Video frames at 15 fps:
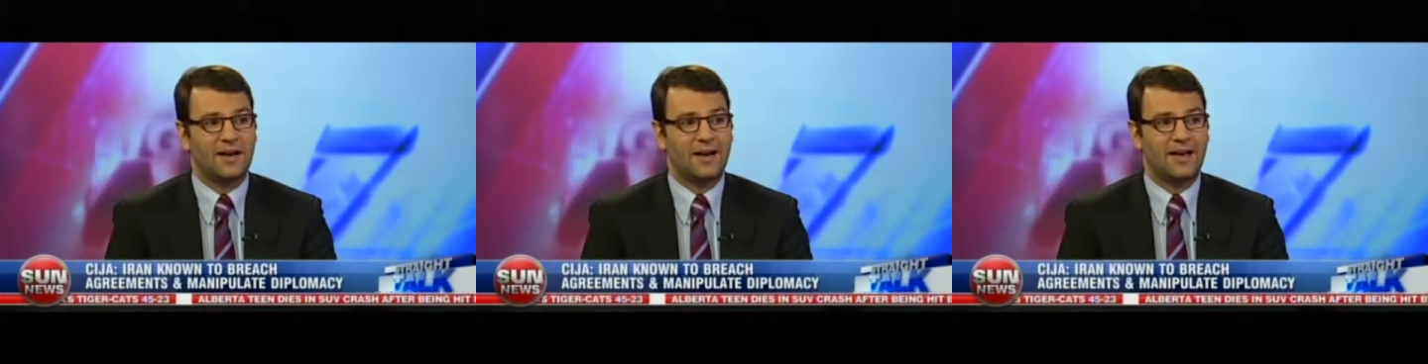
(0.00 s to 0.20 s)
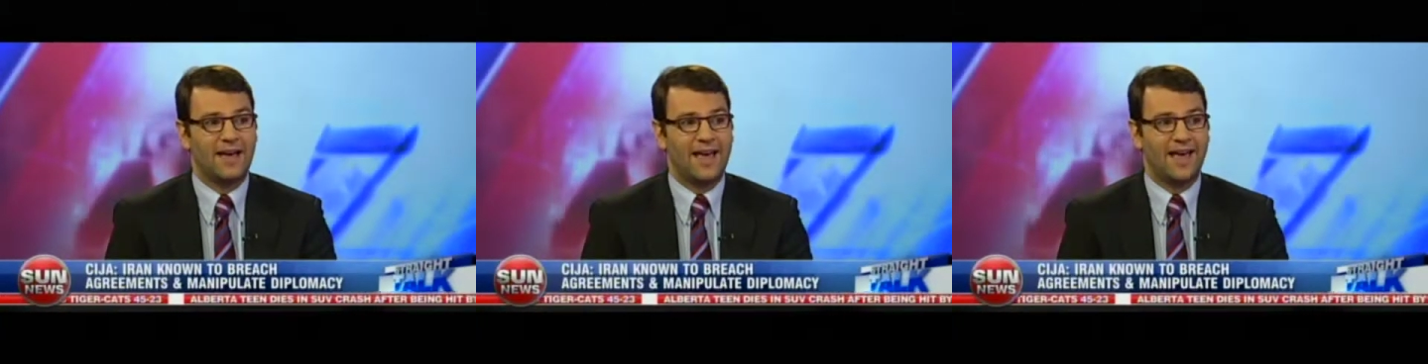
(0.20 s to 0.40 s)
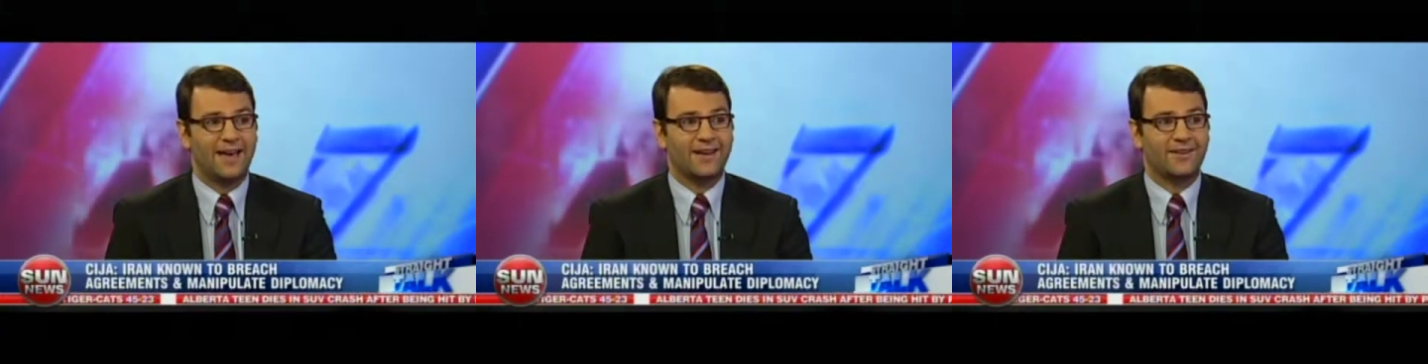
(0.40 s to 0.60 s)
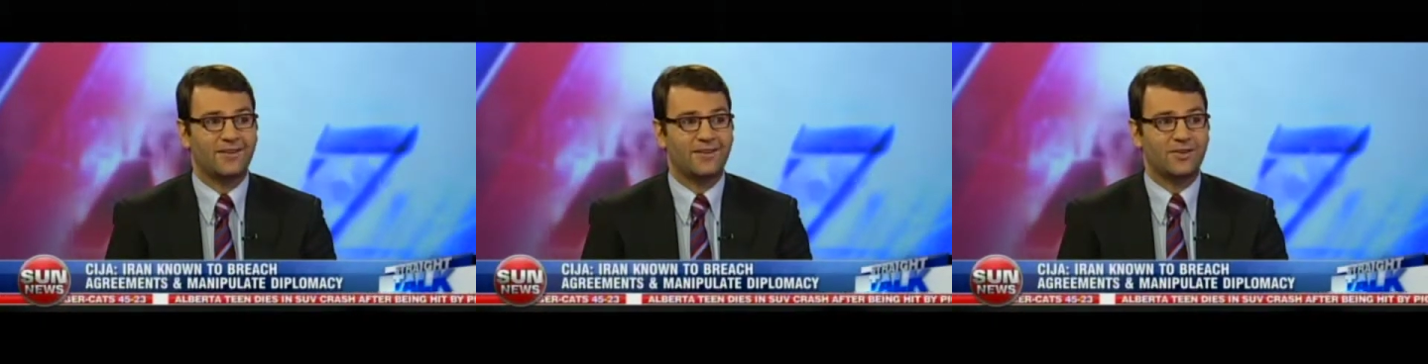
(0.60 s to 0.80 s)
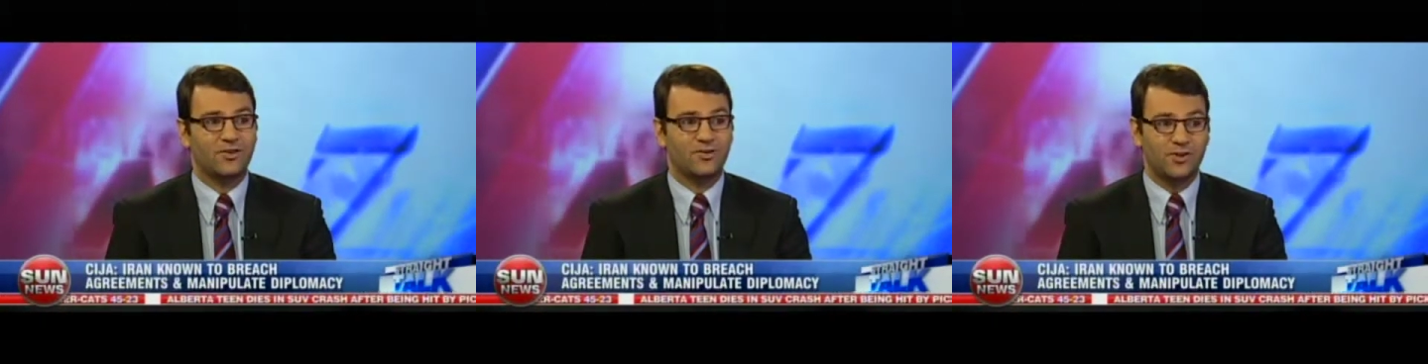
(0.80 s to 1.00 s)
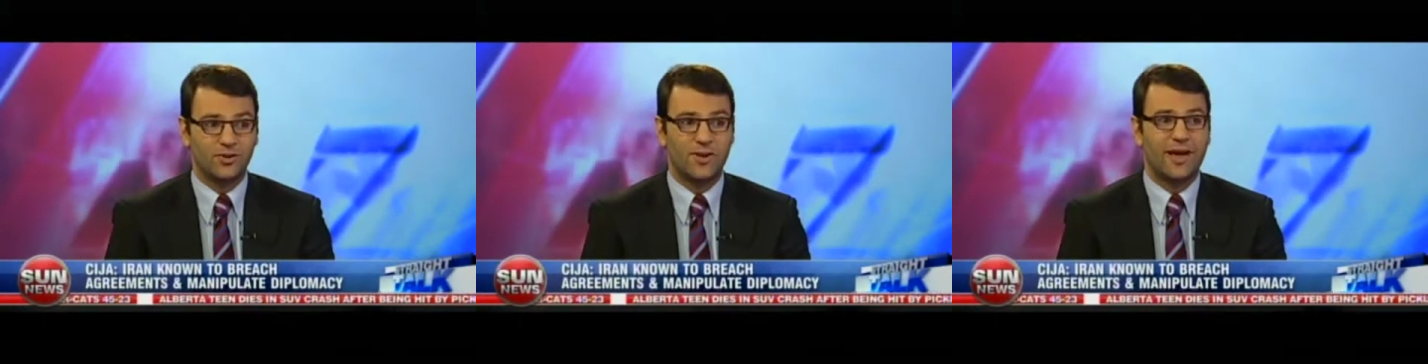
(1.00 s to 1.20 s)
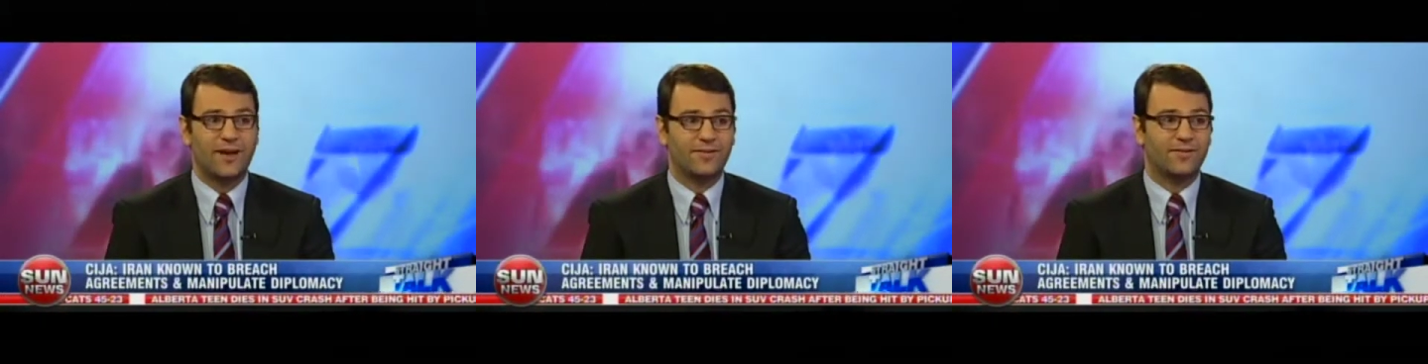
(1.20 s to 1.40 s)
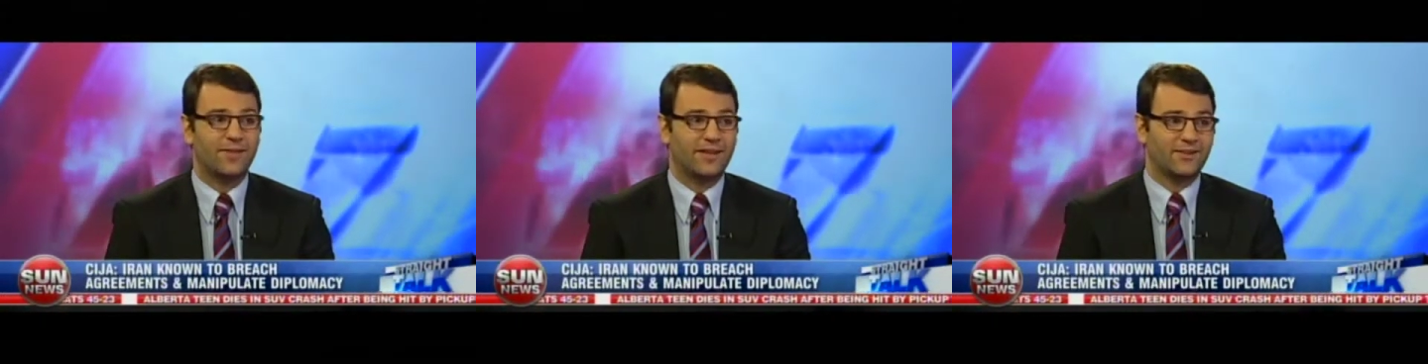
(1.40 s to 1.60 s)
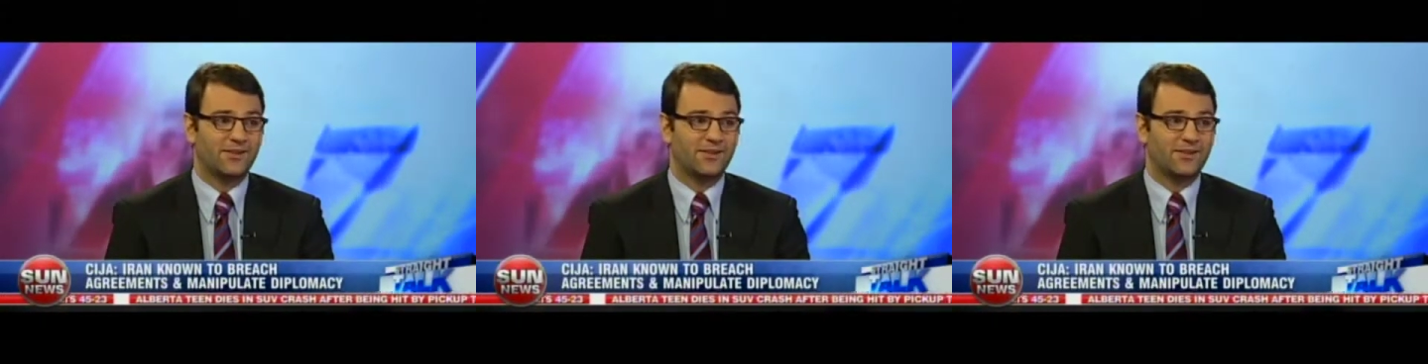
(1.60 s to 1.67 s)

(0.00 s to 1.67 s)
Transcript: and you do have things